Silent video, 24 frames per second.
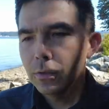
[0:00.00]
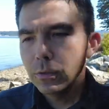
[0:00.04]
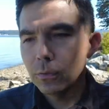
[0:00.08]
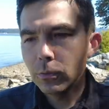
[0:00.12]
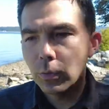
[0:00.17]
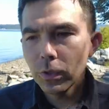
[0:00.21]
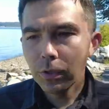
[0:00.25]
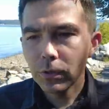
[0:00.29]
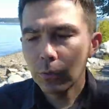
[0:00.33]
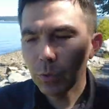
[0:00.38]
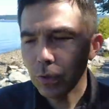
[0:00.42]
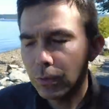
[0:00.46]

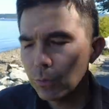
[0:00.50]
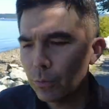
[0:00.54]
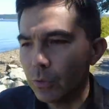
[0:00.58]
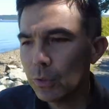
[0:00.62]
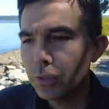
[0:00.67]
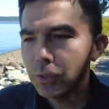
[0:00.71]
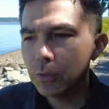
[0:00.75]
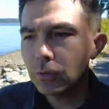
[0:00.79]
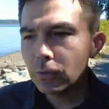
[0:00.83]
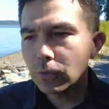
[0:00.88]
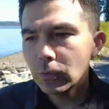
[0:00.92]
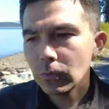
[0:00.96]
We, we,
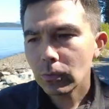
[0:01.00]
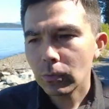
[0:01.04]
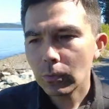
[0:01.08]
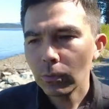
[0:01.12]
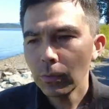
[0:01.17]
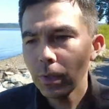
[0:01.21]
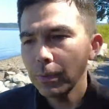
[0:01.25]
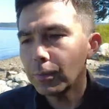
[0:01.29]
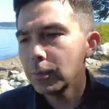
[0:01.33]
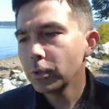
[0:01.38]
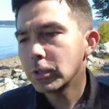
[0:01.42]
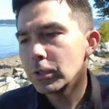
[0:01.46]
we,
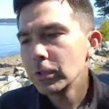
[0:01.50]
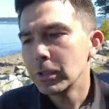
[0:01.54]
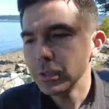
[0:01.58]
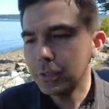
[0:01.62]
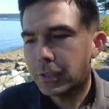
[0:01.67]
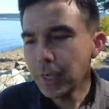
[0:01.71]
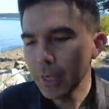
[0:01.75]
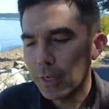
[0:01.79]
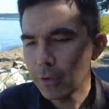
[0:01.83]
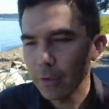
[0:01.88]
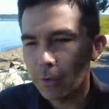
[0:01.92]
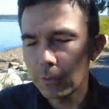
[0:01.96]
maybe we should
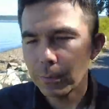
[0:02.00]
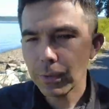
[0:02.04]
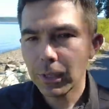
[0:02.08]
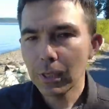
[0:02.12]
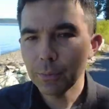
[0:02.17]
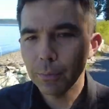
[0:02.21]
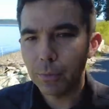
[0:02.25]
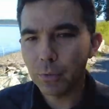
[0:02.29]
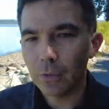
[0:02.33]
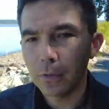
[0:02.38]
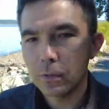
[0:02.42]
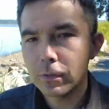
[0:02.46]
just date other
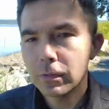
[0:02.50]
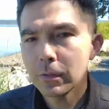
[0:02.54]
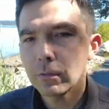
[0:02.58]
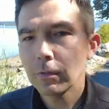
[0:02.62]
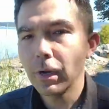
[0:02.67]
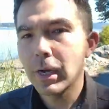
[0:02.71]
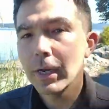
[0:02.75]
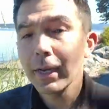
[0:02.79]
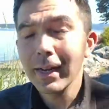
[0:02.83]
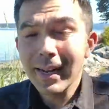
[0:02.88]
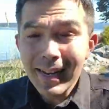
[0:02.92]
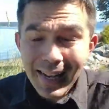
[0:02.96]
people,
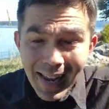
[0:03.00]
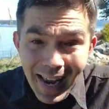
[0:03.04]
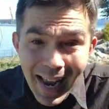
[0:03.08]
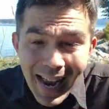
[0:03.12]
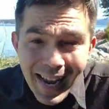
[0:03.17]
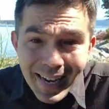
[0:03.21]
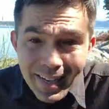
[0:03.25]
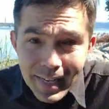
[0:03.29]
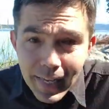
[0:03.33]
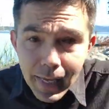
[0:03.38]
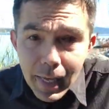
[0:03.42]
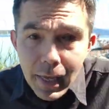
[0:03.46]
right? And,
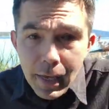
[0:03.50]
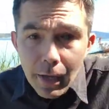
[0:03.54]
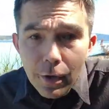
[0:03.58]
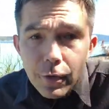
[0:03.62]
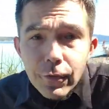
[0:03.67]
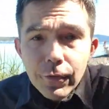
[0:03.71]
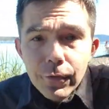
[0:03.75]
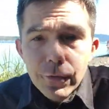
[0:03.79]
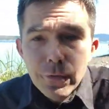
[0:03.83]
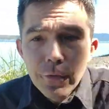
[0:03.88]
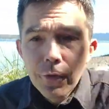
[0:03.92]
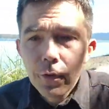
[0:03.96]
and
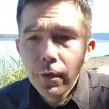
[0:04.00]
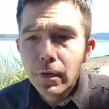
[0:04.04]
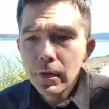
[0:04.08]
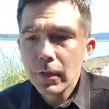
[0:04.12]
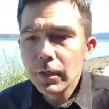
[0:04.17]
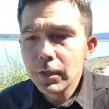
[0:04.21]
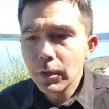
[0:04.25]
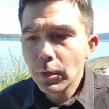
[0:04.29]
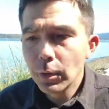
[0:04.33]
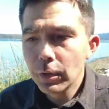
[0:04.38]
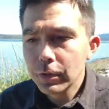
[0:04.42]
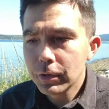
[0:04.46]
if
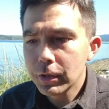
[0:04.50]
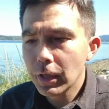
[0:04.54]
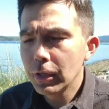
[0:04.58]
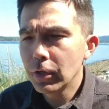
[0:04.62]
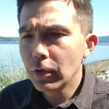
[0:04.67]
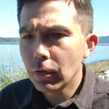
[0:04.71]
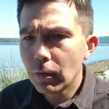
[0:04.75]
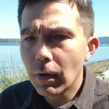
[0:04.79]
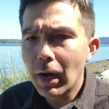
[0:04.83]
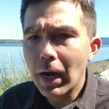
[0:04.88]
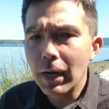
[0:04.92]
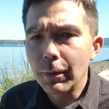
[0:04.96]
you were to say,
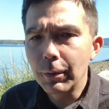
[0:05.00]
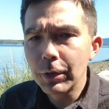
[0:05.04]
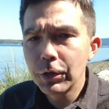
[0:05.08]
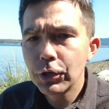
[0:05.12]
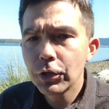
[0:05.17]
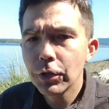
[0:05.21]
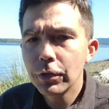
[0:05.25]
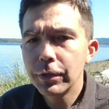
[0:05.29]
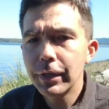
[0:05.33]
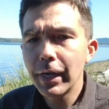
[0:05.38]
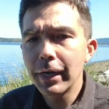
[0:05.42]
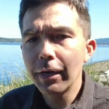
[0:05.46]
you're right, we
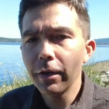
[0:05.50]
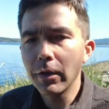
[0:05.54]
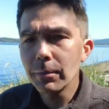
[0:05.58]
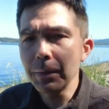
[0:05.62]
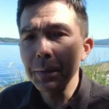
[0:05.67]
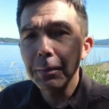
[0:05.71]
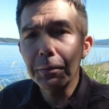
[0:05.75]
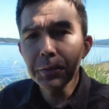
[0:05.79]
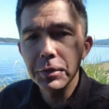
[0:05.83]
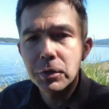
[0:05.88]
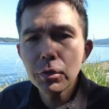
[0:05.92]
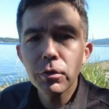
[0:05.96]
should date other
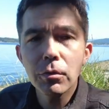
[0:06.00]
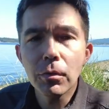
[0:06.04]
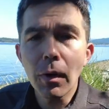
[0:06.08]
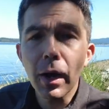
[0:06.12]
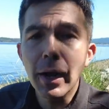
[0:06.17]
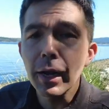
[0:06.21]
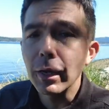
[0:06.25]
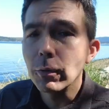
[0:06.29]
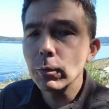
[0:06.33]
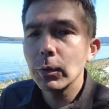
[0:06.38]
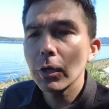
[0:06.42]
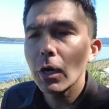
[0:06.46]
people, you're
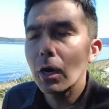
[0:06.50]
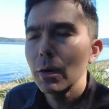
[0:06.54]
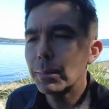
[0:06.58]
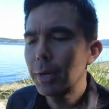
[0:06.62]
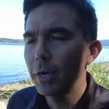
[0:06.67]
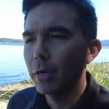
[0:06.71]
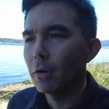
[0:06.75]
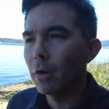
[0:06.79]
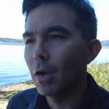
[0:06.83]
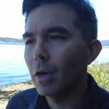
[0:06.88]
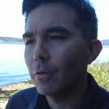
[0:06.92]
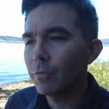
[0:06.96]
right, we are
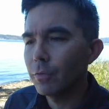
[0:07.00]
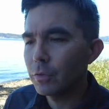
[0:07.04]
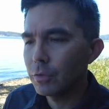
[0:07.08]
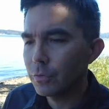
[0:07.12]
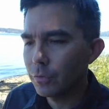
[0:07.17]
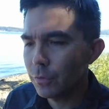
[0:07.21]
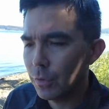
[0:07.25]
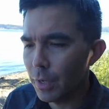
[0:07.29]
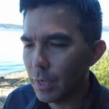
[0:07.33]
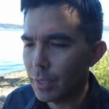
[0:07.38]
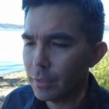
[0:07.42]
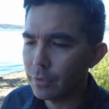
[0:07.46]
better off as
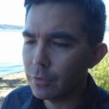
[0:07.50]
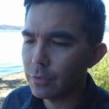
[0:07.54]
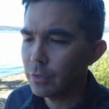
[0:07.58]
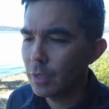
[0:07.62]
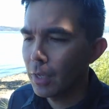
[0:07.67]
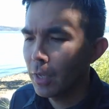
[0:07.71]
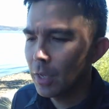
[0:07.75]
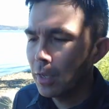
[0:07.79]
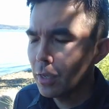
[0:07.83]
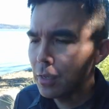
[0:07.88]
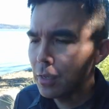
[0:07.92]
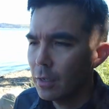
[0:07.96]
friends
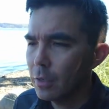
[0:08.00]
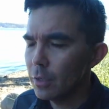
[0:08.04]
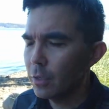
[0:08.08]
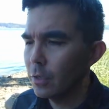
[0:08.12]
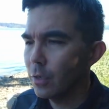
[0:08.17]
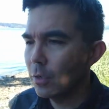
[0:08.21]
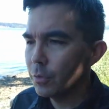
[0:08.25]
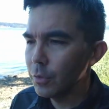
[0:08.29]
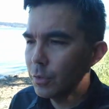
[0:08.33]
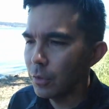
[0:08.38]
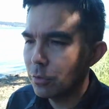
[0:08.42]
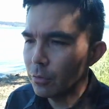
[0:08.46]
you
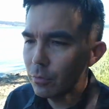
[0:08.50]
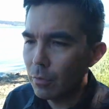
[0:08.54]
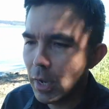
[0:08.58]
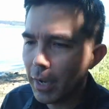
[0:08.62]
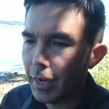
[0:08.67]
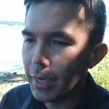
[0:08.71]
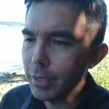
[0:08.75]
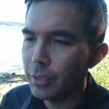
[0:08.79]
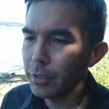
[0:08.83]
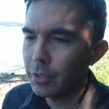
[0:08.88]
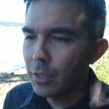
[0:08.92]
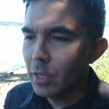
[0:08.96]
know, you're
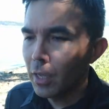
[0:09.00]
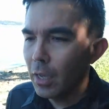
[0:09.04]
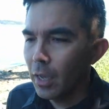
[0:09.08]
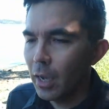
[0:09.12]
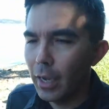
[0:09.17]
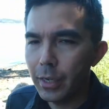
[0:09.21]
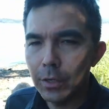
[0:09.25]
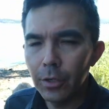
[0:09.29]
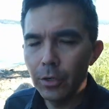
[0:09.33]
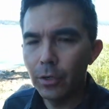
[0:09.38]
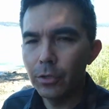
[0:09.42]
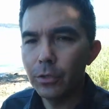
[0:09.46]
right,
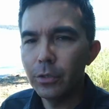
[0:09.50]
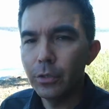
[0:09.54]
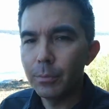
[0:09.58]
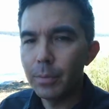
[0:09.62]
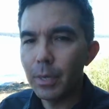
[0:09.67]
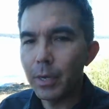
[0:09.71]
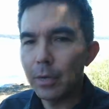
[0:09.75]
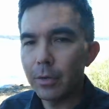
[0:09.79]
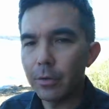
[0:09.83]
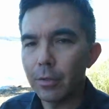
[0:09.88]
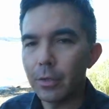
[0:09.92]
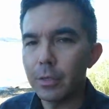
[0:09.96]
I could do
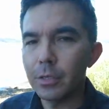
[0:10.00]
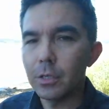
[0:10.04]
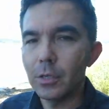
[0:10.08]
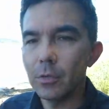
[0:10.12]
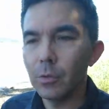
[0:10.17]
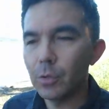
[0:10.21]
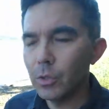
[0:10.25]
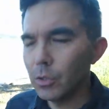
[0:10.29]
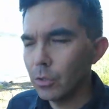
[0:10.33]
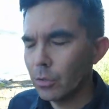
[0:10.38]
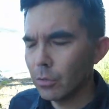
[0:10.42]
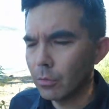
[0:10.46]
better than
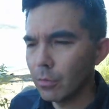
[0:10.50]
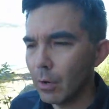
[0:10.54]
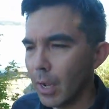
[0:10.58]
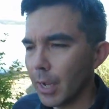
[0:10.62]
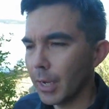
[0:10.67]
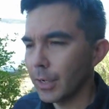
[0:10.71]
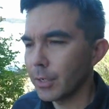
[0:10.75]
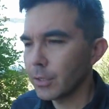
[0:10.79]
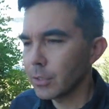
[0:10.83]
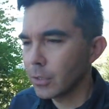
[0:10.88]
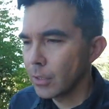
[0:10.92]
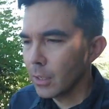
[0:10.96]
you, you're
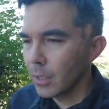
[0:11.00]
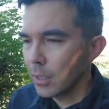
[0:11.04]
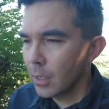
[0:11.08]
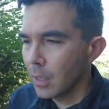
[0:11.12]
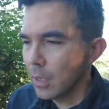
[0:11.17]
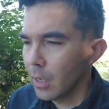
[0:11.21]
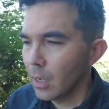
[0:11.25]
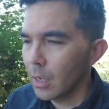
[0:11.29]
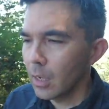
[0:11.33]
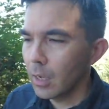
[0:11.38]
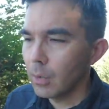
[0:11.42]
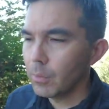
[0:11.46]
right,
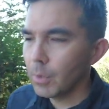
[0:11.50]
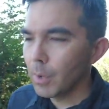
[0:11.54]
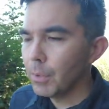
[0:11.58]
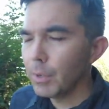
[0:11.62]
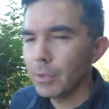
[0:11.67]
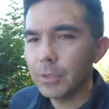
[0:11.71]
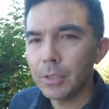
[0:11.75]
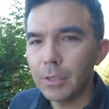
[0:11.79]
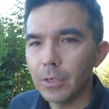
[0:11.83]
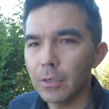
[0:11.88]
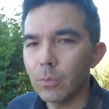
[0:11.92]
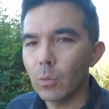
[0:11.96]
um, a
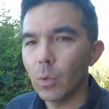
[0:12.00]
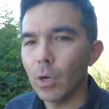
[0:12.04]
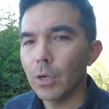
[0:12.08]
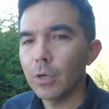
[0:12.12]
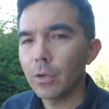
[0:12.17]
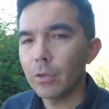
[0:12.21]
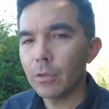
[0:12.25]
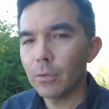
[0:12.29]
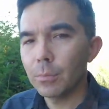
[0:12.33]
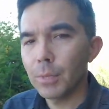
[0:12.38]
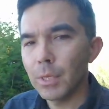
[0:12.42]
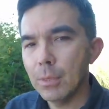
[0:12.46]
million and one
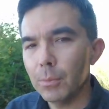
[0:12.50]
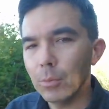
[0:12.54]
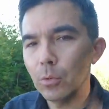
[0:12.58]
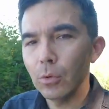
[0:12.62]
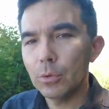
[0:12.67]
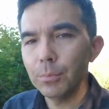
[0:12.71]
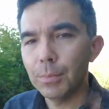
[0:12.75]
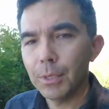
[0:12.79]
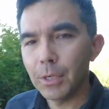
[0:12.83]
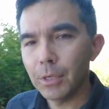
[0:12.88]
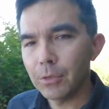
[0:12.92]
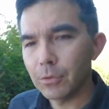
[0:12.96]
other people
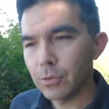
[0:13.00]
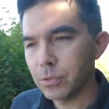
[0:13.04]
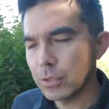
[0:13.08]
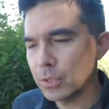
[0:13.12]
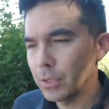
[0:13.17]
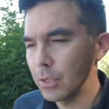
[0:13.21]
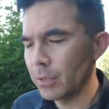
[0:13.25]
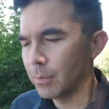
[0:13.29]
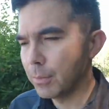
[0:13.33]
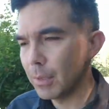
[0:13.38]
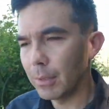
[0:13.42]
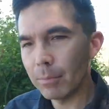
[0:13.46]
would be
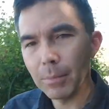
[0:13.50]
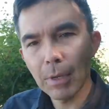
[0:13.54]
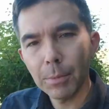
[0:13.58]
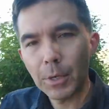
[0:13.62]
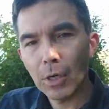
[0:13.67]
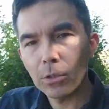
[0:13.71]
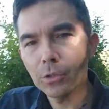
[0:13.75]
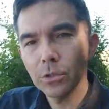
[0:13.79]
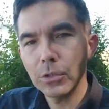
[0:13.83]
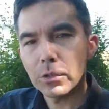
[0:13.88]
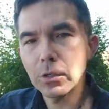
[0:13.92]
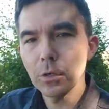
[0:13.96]
interested in me,
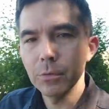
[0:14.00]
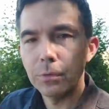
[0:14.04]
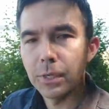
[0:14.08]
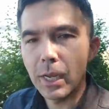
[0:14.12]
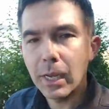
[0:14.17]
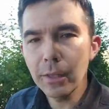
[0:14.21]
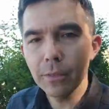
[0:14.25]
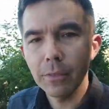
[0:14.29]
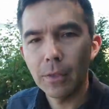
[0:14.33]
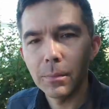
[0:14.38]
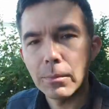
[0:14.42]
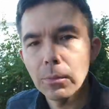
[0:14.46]
maybe I'll just go
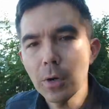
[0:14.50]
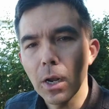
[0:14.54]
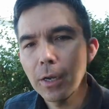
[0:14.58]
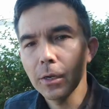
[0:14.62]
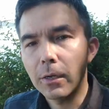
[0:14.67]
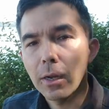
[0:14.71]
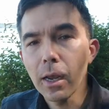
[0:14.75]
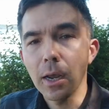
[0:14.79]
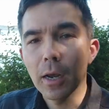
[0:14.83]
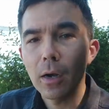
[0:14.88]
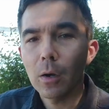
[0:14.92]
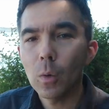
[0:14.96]
date them
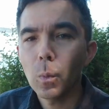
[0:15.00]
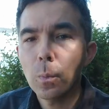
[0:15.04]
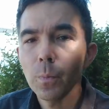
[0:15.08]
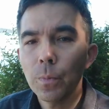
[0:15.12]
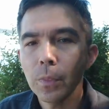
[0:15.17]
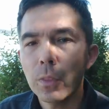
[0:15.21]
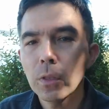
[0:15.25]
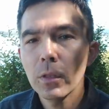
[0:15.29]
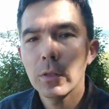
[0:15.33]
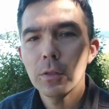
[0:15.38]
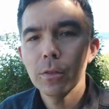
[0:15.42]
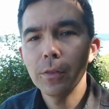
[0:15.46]
right now.
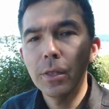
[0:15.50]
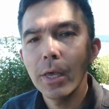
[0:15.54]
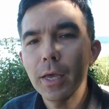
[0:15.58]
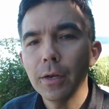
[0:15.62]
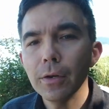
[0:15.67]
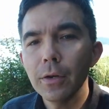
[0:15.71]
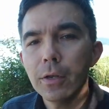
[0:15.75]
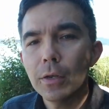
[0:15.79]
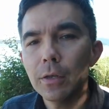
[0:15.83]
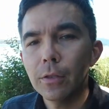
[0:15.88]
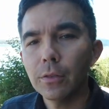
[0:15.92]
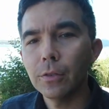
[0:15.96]

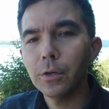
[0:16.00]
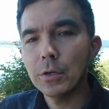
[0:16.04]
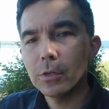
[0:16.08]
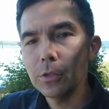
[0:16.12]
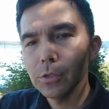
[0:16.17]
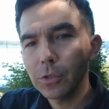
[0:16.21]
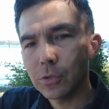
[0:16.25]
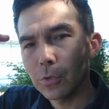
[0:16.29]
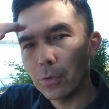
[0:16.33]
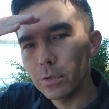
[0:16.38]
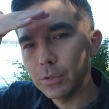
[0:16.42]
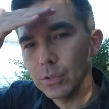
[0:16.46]
Then they're
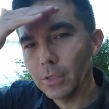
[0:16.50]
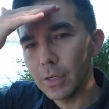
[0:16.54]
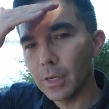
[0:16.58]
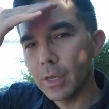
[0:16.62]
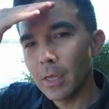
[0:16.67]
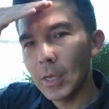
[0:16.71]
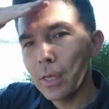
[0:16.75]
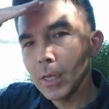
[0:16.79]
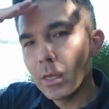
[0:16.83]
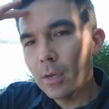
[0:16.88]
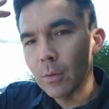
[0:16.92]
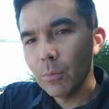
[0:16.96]
just going to
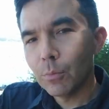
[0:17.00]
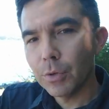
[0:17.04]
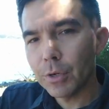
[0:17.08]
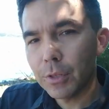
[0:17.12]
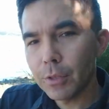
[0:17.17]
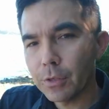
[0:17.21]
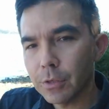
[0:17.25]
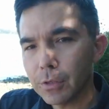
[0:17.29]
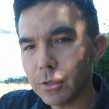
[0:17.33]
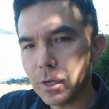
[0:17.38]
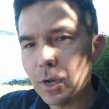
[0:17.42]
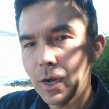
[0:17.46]

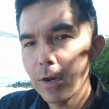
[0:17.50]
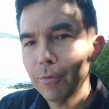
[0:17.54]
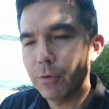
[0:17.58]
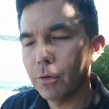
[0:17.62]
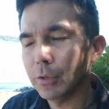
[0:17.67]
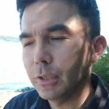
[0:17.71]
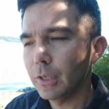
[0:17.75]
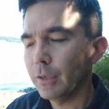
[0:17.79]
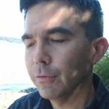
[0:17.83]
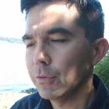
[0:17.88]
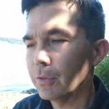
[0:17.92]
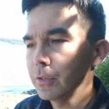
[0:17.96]
breathe a sigh of
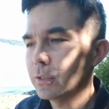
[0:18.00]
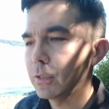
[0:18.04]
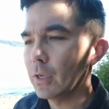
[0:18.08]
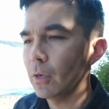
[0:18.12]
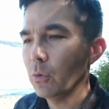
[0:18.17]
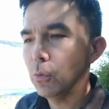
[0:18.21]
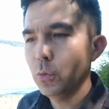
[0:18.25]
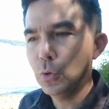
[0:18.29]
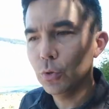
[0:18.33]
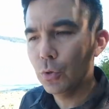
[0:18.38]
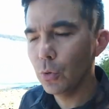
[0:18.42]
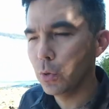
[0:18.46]
relief and
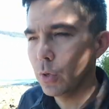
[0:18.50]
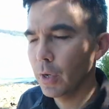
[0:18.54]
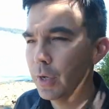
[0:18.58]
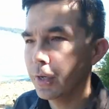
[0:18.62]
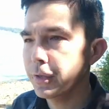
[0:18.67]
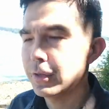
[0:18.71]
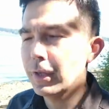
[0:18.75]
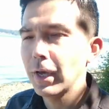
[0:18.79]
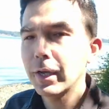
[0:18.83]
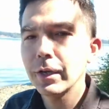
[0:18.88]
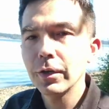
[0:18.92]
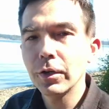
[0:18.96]
say, whew,
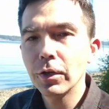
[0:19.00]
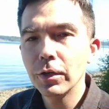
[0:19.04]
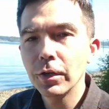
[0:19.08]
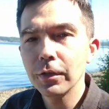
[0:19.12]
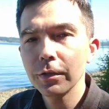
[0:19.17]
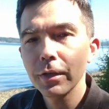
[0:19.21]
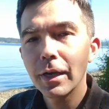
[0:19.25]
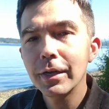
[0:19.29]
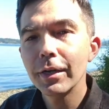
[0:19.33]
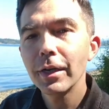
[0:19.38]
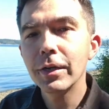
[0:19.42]
thank goodness I